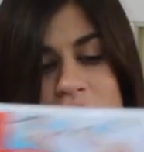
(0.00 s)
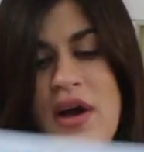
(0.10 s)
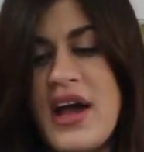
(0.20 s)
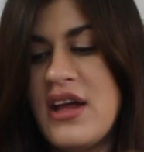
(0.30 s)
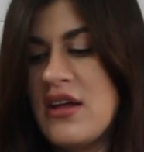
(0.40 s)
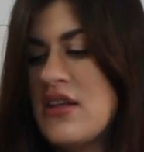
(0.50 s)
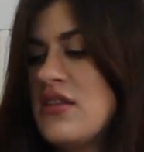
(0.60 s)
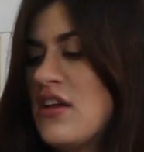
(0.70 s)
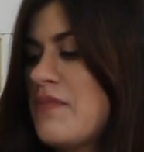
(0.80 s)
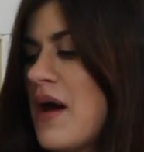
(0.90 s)
way. It
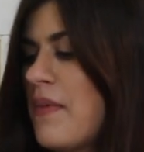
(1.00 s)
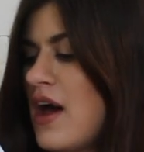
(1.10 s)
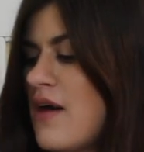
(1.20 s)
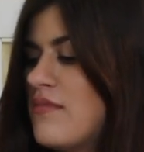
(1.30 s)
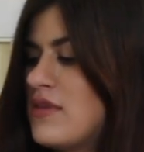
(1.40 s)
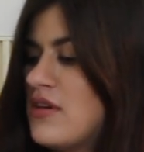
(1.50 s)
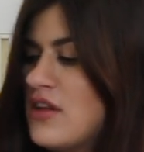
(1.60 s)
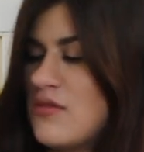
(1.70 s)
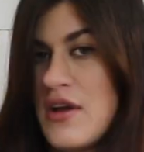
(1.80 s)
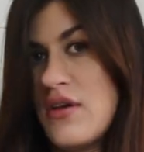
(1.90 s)
does pop up, so
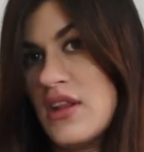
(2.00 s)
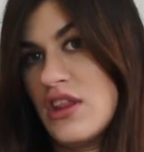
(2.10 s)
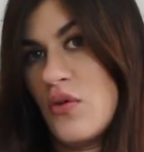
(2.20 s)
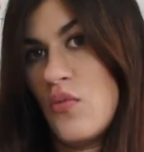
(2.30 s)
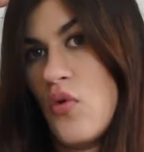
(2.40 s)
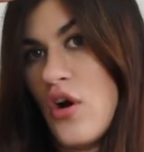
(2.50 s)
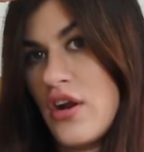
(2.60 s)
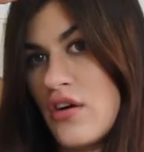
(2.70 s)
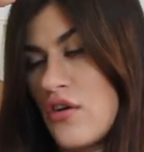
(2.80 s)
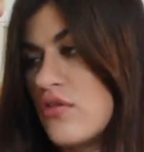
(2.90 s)
this way you can let the
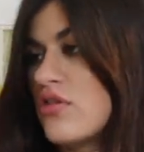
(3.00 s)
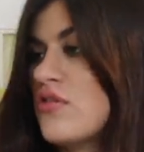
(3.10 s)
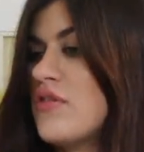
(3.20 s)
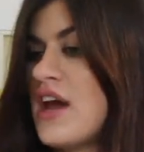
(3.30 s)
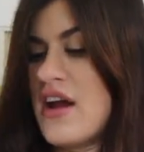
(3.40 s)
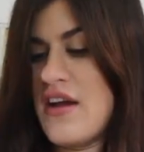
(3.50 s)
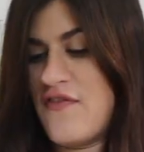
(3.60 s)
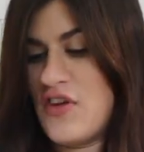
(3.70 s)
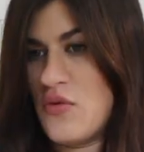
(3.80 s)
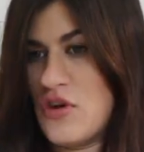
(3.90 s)
water go through there if
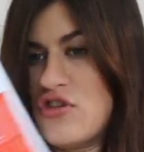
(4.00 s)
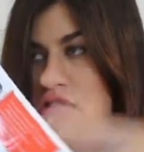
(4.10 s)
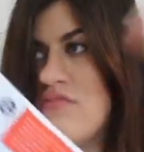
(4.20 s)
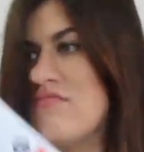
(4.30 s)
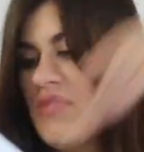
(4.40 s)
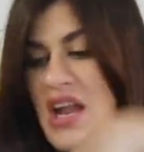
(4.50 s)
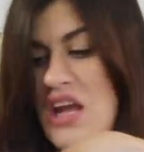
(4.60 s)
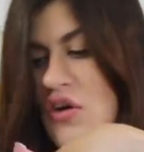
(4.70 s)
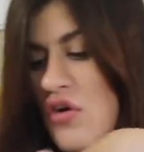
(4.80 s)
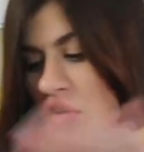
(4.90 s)
you were just letting
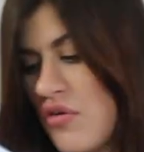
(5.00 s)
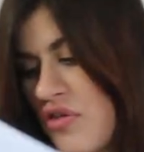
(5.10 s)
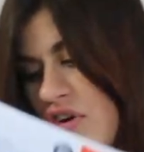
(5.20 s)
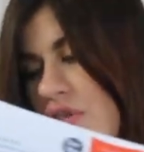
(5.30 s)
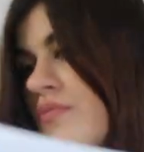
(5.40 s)
it all go through.